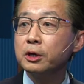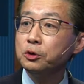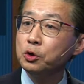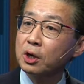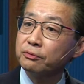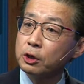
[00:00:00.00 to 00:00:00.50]
you
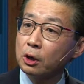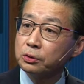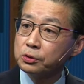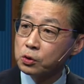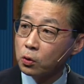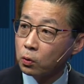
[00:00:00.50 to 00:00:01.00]
have Hyun
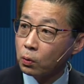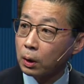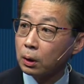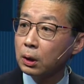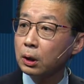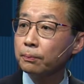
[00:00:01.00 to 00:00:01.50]

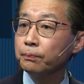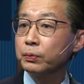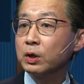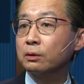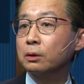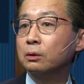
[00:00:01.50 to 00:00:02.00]
Song-ol,
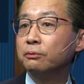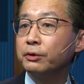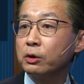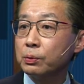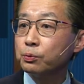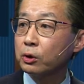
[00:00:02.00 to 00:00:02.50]

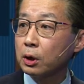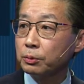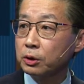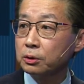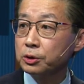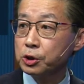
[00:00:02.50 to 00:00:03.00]
very
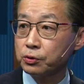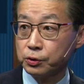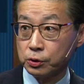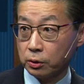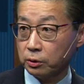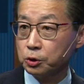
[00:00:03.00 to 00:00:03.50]
prominent. She was
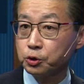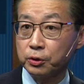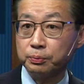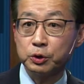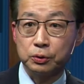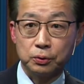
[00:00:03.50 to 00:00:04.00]
on the
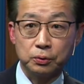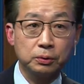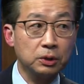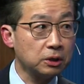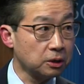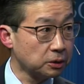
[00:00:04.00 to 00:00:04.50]
trip to,
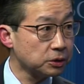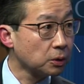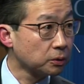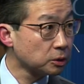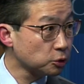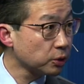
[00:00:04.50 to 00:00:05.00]
is on
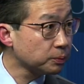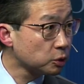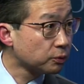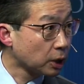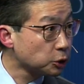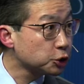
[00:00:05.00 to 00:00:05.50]
the trip to
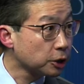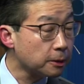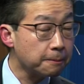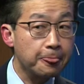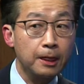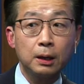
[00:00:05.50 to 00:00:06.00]
Russia.
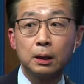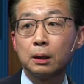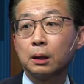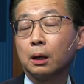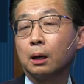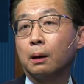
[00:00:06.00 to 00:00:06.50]

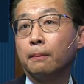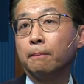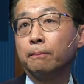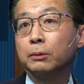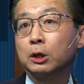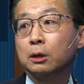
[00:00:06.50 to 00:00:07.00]

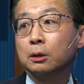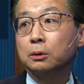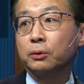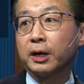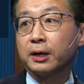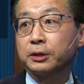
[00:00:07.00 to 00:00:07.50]
Who
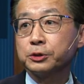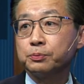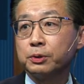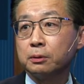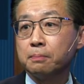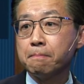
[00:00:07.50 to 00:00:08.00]
has
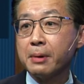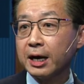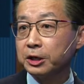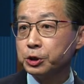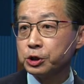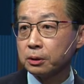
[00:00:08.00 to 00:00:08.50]
been
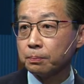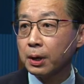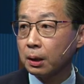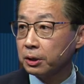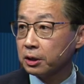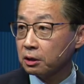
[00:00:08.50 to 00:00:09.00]
managing
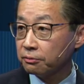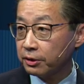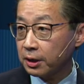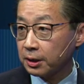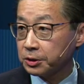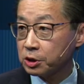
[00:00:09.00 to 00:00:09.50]
public
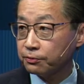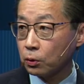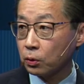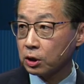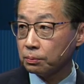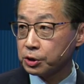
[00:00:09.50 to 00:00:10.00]
events for
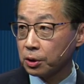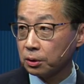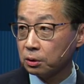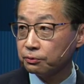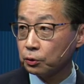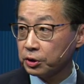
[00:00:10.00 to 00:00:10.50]
Kim
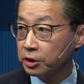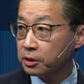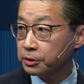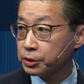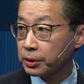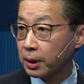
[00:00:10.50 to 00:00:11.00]
Jong-un for
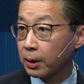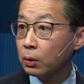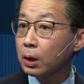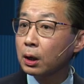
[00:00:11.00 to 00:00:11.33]
years now.